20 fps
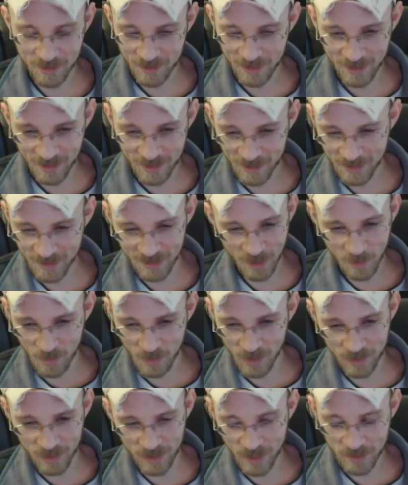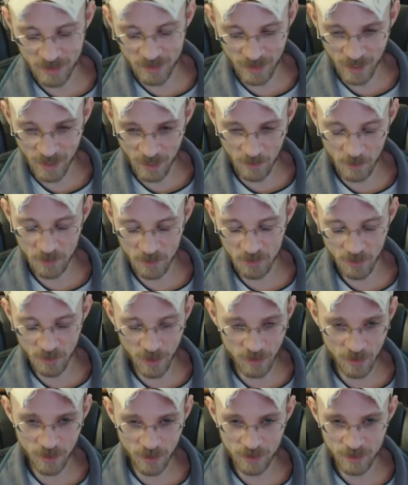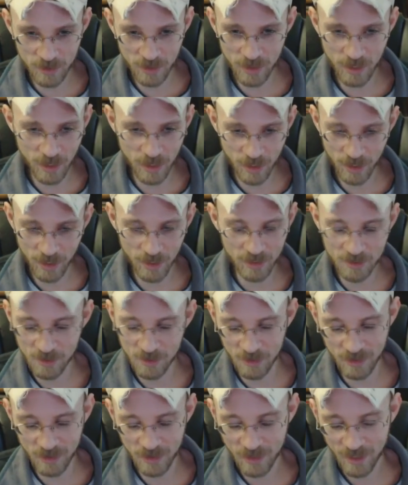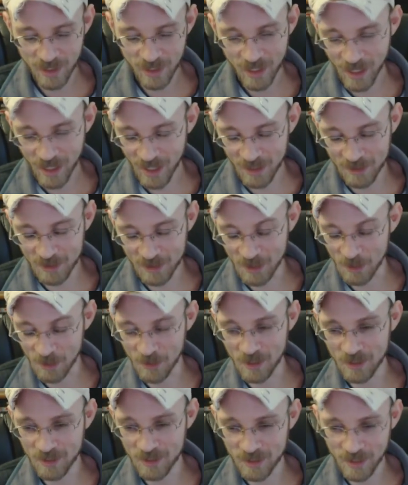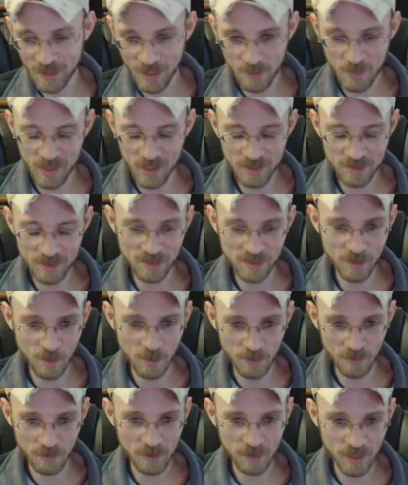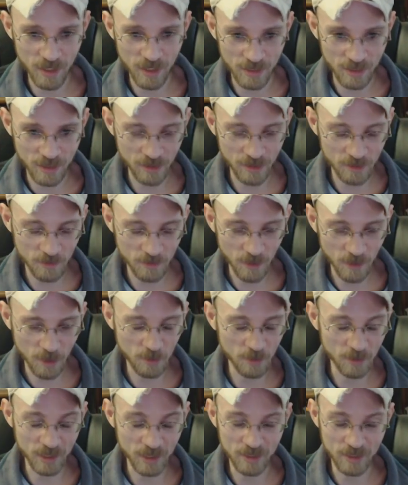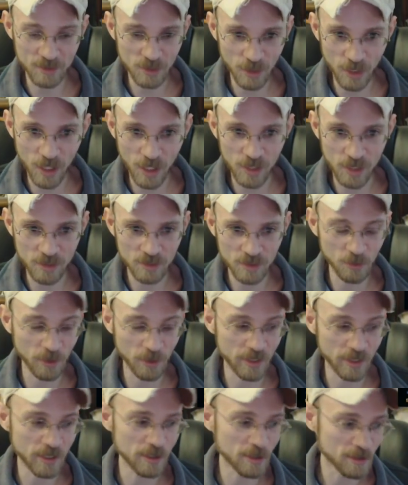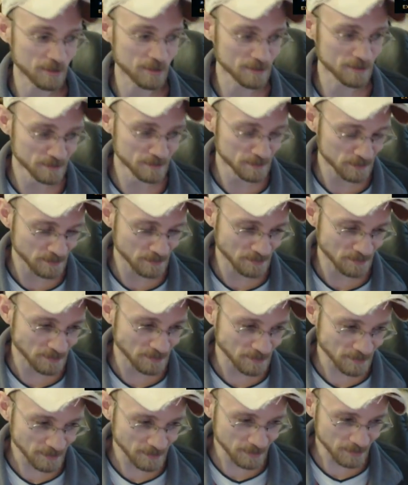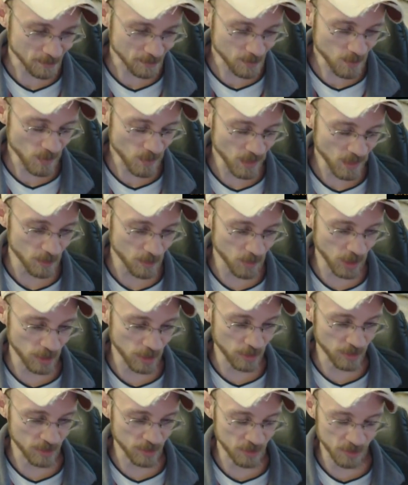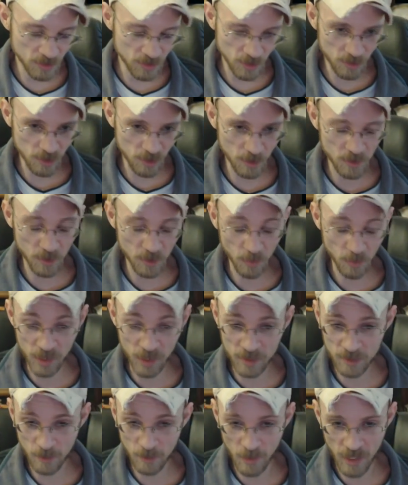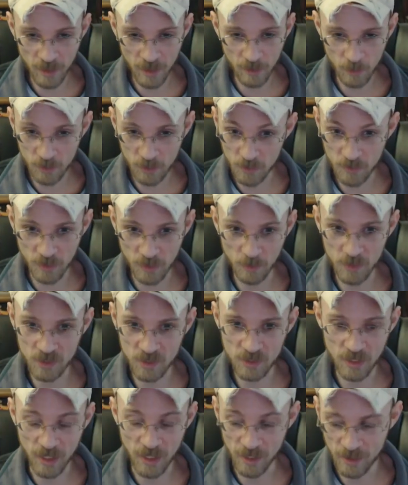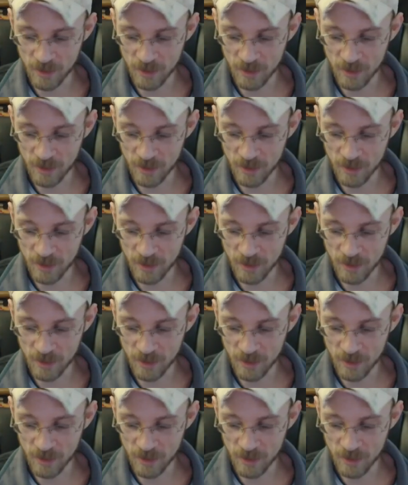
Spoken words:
Something like that. She gave up the treasure hunting. I don't know. I missed some of it, I guess, probably. There's a lot of story here. But she shows up. She brings the maid, which was a mistake.